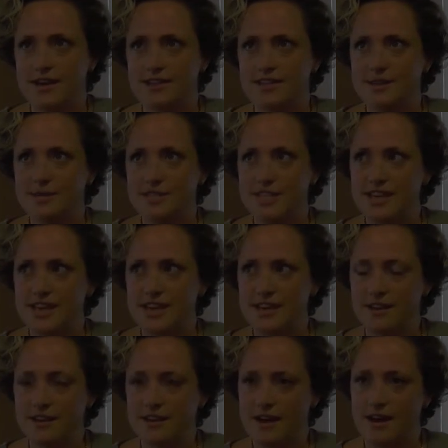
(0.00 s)
As I was
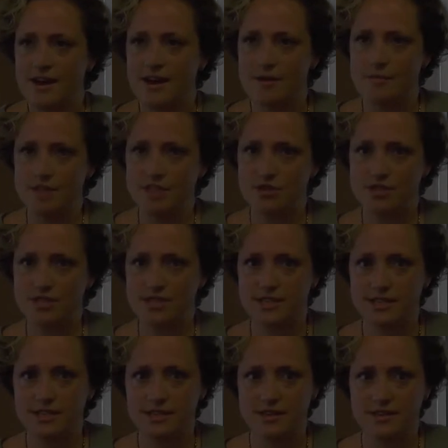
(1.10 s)
saying, I'm
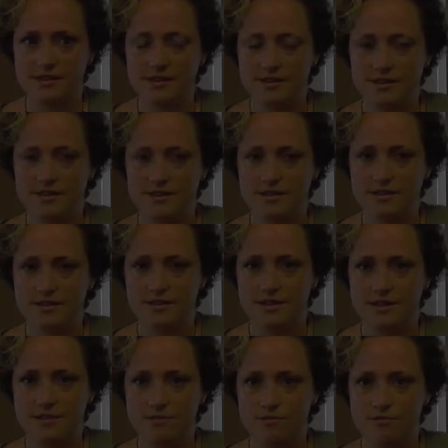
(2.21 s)
interested in
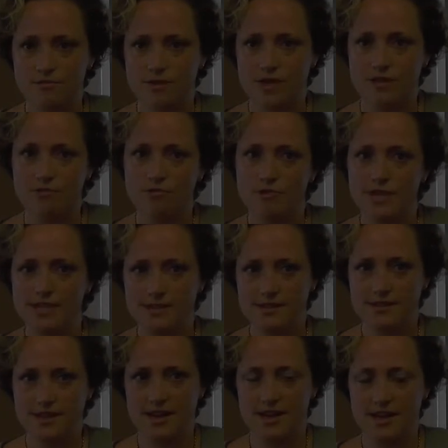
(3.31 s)

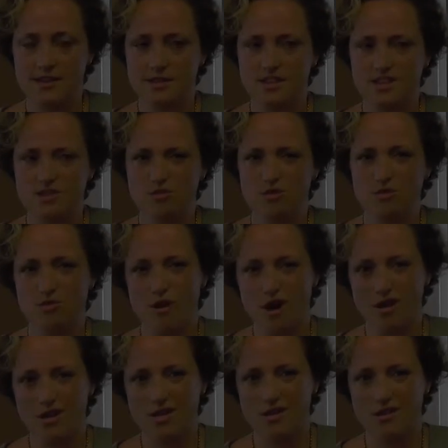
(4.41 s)
risk that has to do with
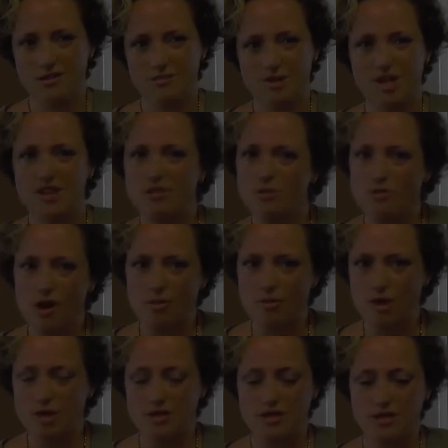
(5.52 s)
wrongness, being the wrong
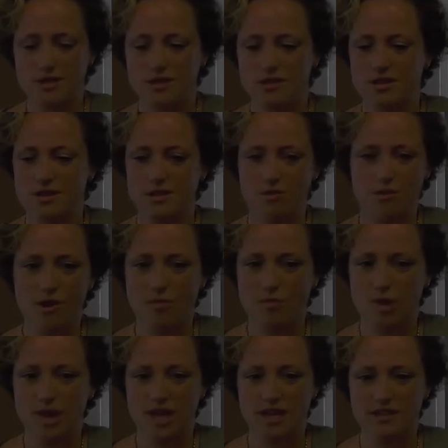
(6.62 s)
person in the wrong
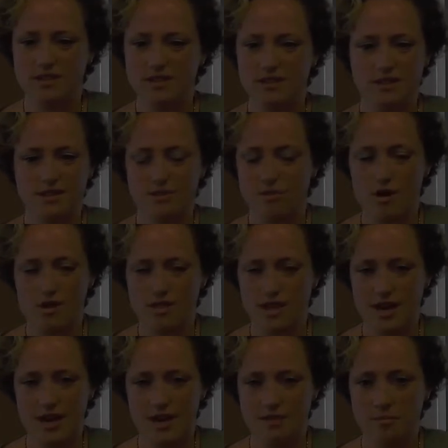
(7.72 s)
place at the wrong
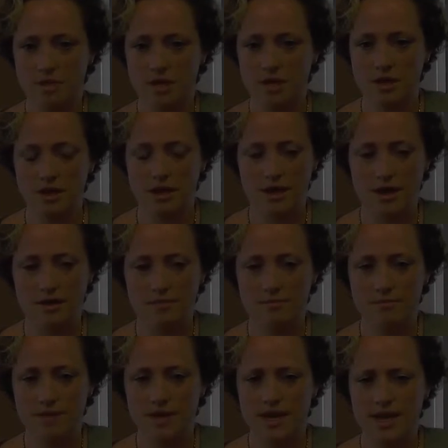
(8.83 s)
time,
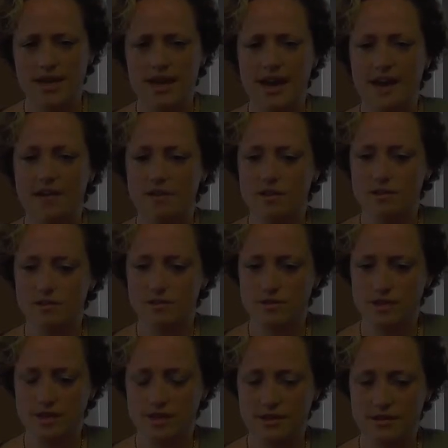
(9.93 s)
and how those
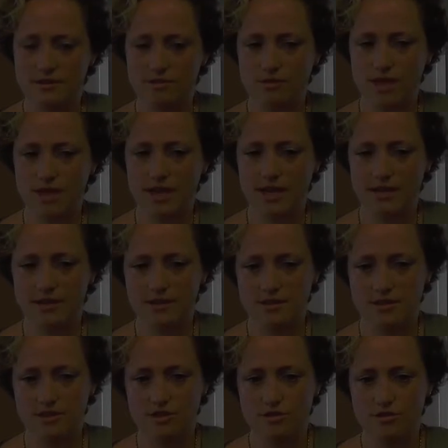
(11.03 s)
things relate
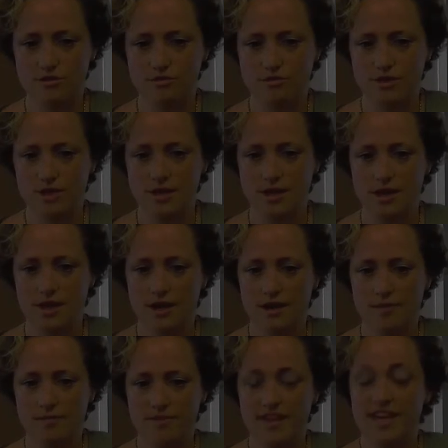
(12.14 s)
to
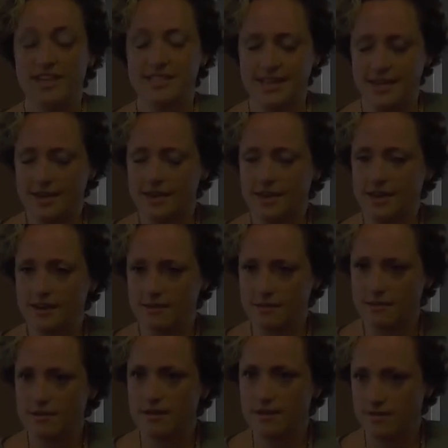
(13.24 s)
the identity
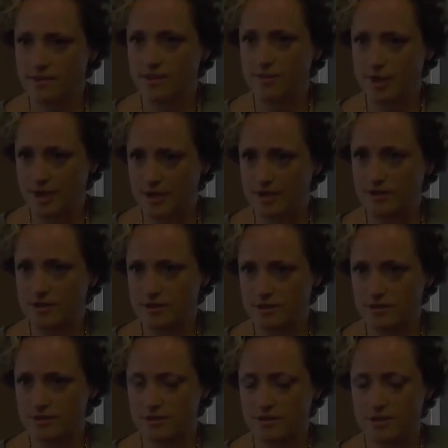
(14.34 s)
of the speakers
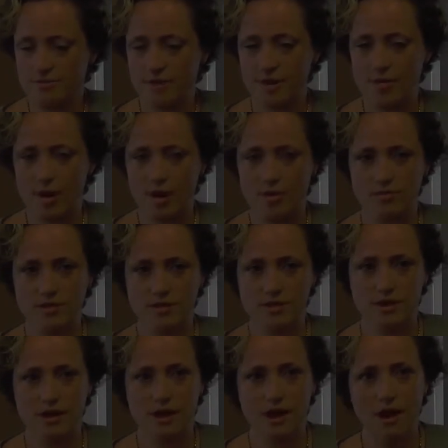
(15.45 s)
in my poems.
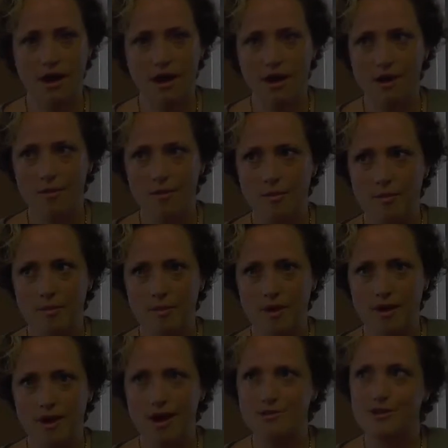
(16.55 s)

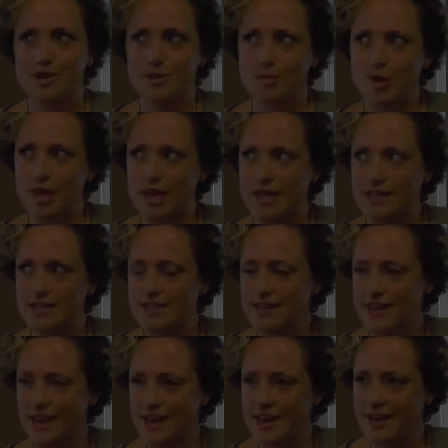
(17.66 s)
I was on a plane
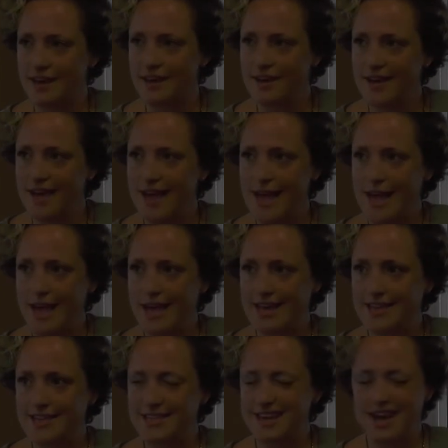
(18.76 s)
today,
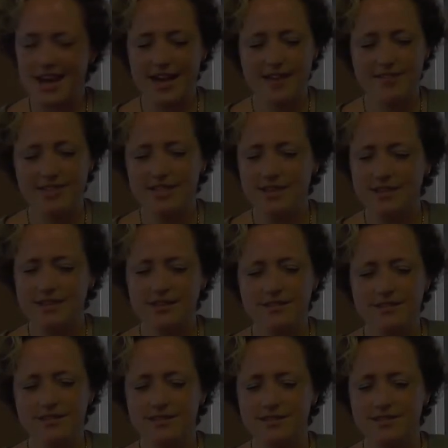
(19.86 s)
and I haven't done
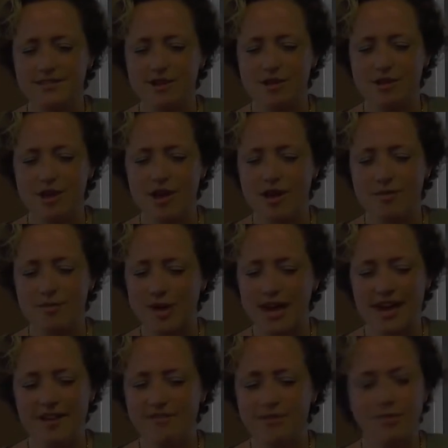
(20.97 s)
this in so long, but I
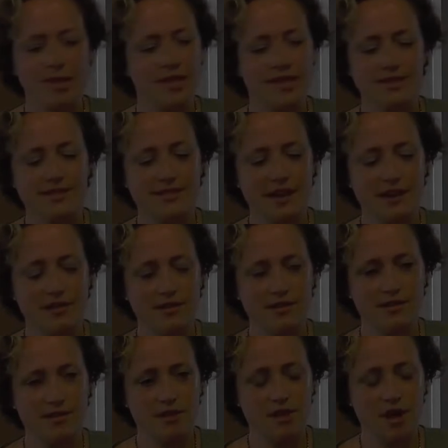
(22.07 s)
haven't been in the South in
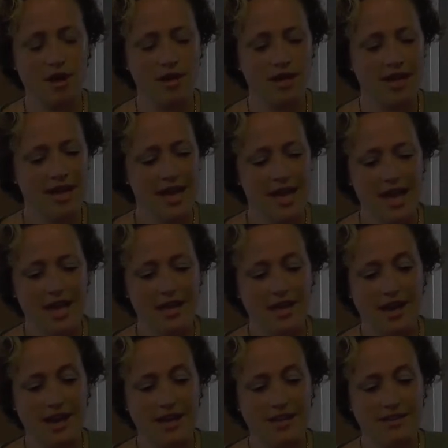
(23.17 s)
so long, and
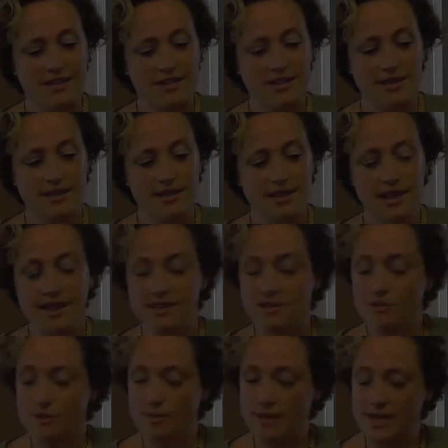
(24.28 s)
I lied to
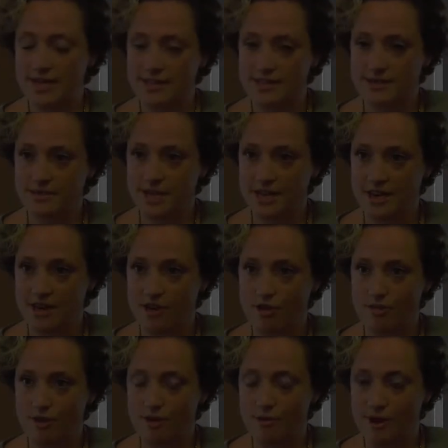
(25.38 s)
the woman next to me and I
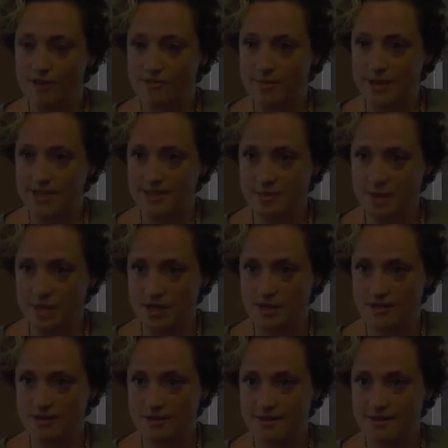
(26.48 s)
called my wife my husband.